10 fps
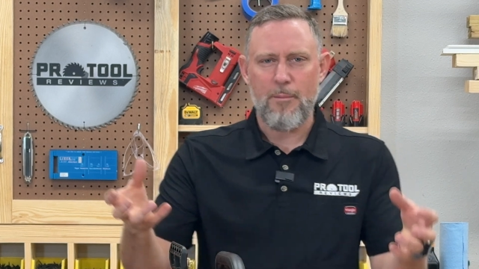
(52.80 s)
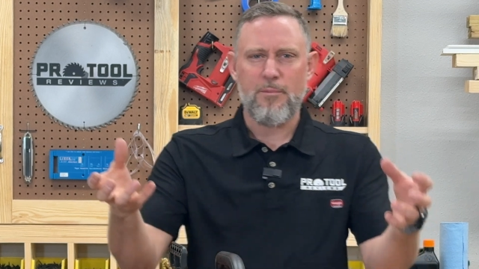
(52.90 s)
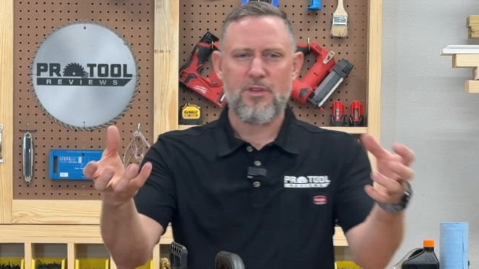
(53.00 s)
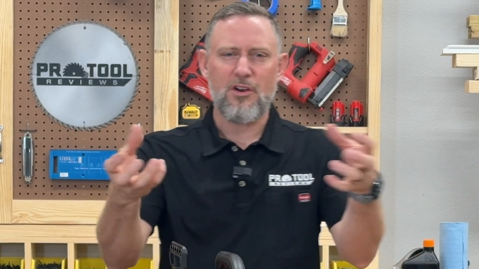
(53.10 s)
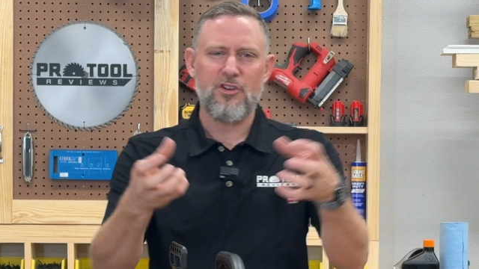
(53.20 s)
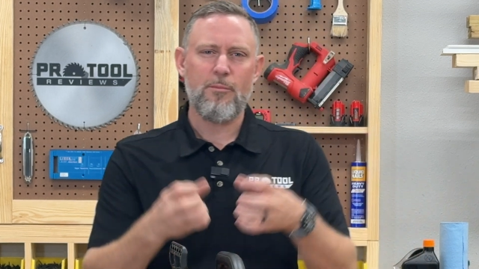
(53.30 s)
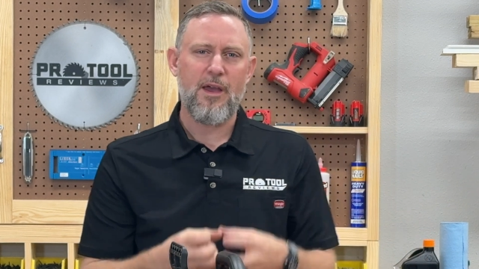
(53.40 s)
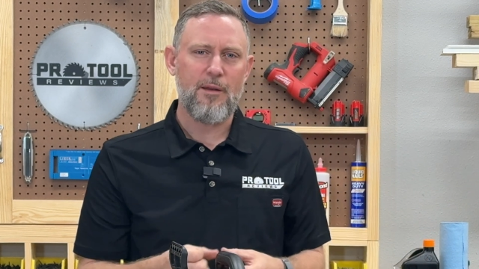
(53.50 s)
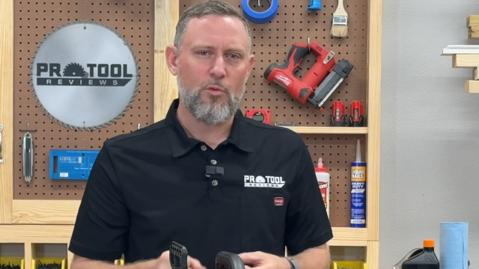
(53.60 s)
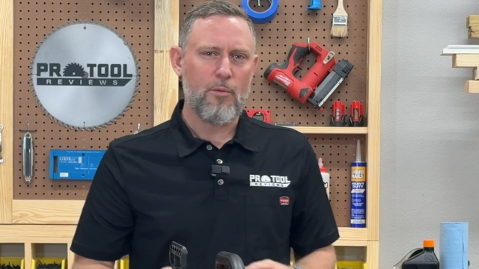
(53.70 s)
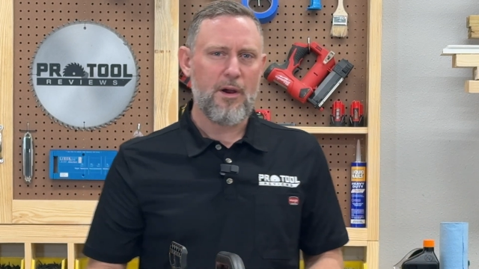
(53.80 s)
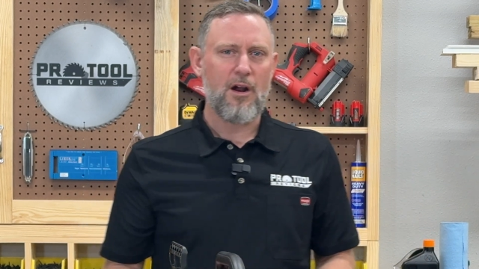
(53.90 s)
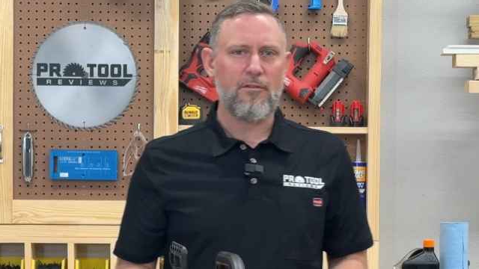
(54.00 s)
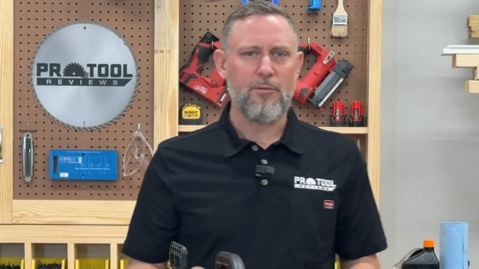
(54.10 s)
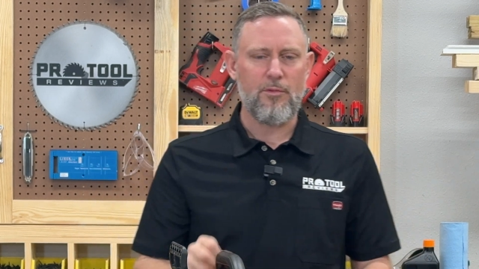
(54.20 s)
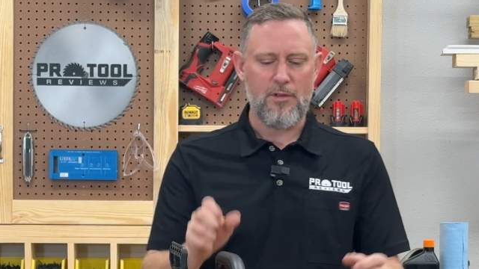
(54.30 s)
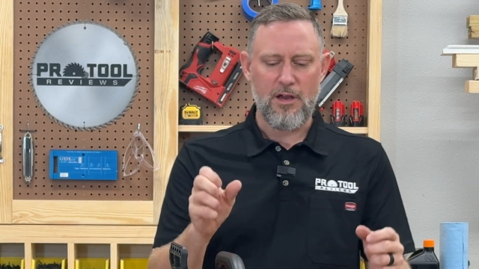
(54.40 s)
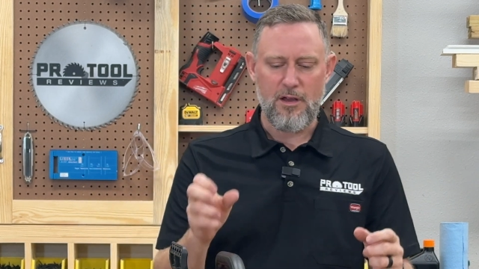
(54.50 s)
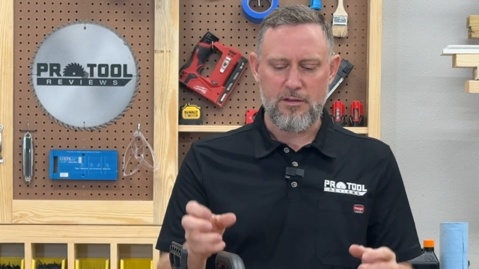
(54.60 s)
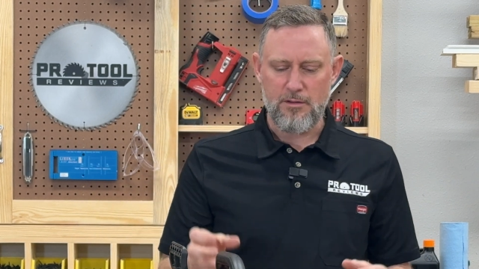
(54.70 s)
it's gonna demand more power from
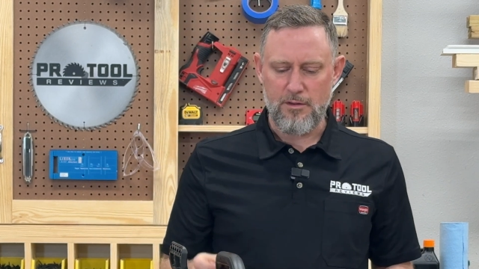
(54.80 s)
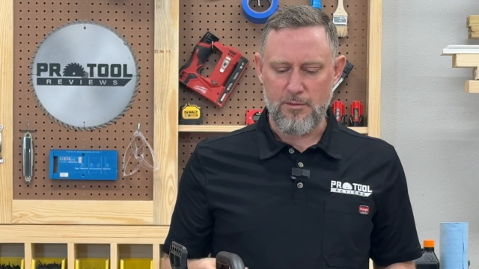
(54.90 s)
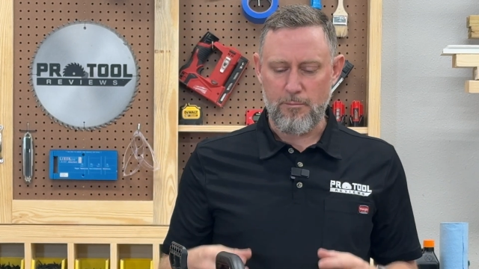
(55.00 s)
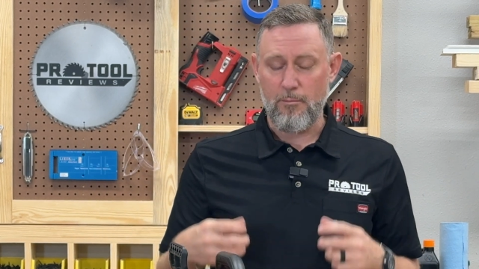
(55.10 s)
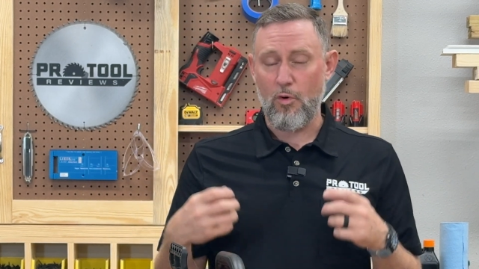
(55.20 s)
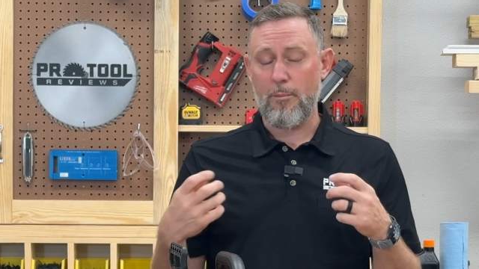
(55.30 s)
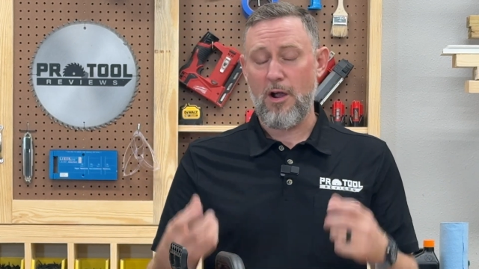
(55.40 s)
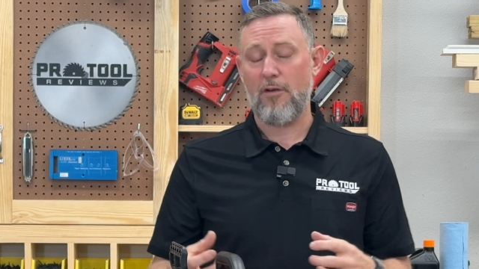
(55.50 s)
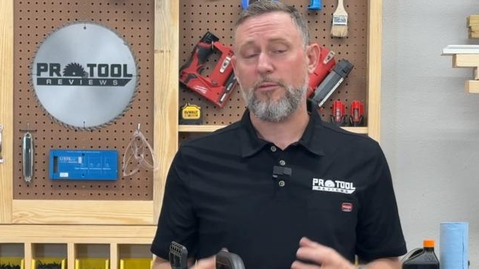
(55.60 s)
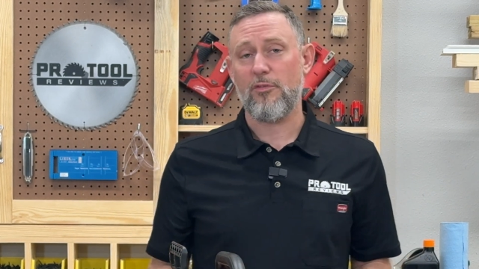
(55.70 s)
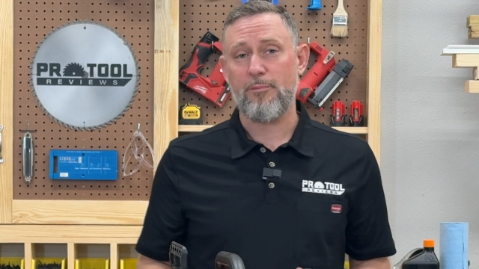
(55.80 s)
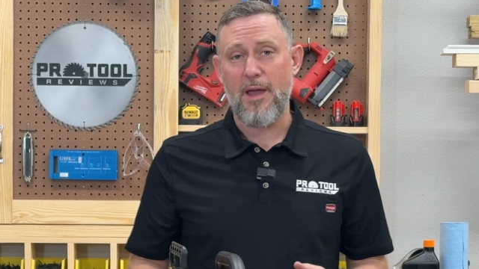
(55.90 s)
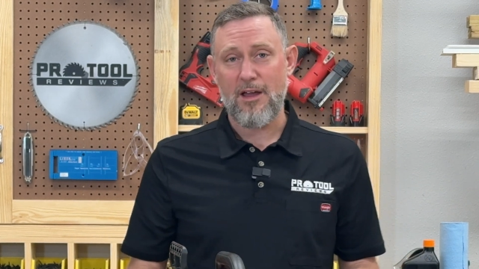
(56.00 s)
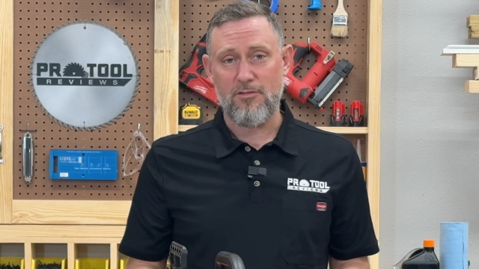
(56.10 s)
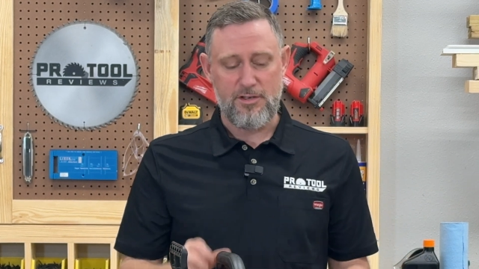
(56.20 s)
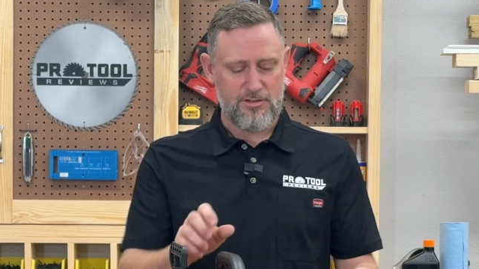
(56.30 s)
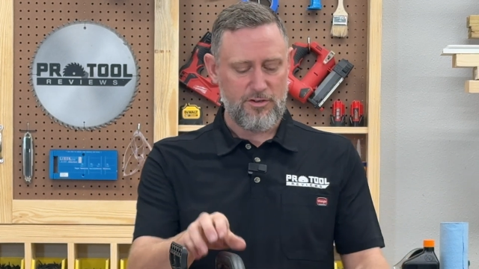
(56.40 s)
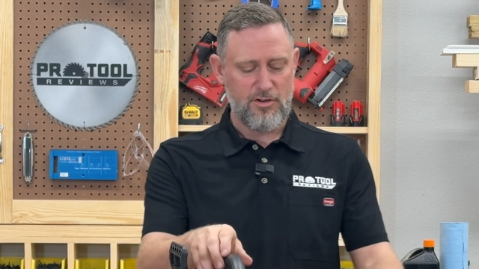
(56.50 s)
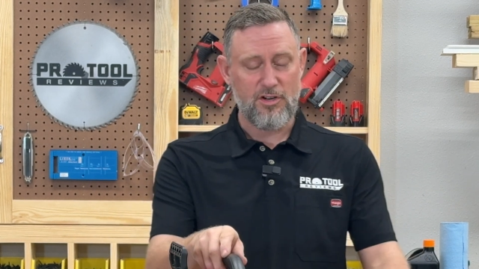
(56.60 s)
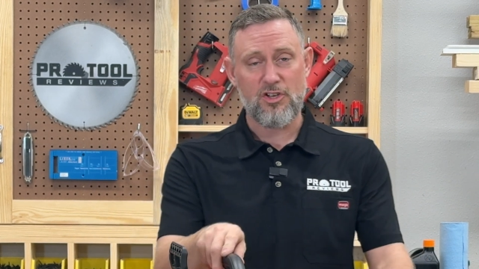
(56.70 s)
uh, more power from those batteries, so
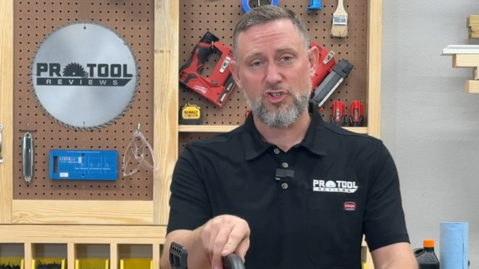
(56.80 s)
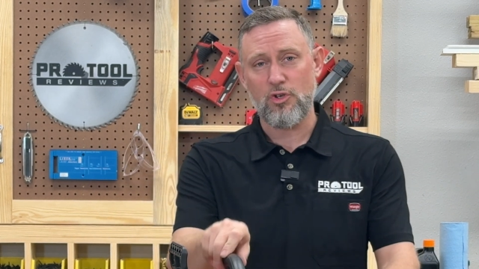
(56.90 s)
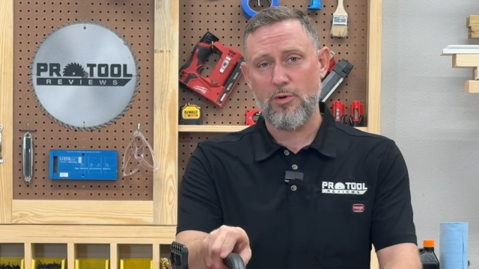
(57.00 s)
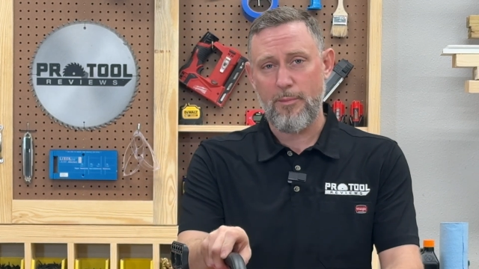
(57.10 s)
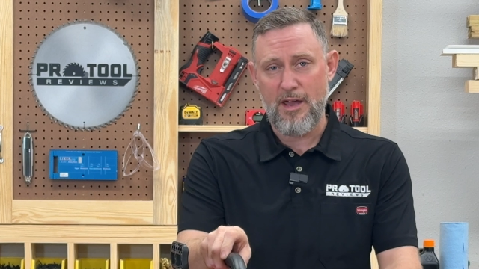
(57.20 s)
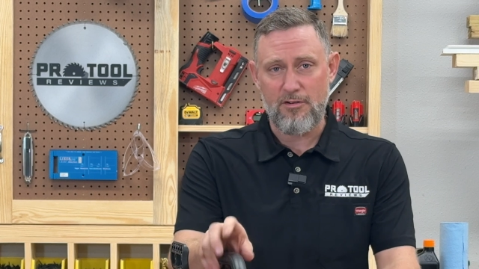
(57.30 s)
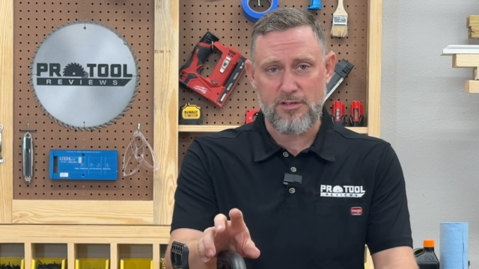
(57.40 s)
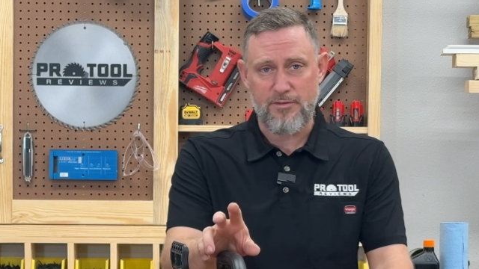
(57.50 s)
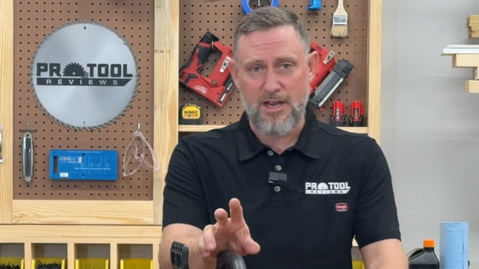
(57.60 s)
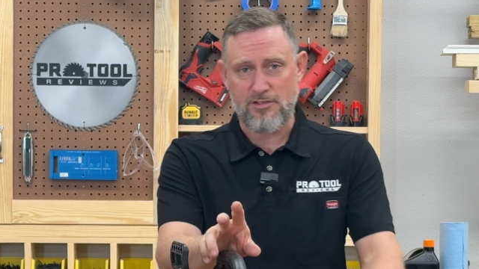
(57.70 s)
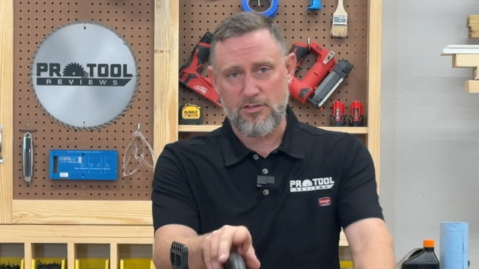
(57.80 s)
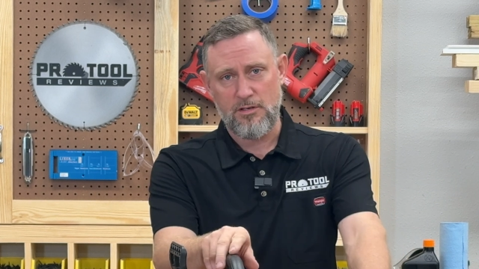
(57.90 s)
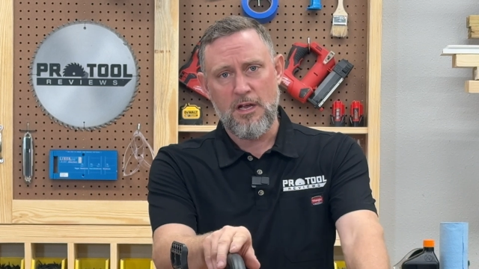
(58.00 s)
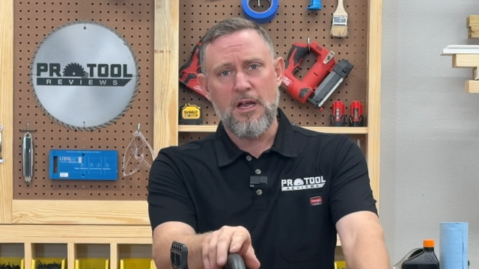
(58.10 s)
you're going to consume your batteries faster.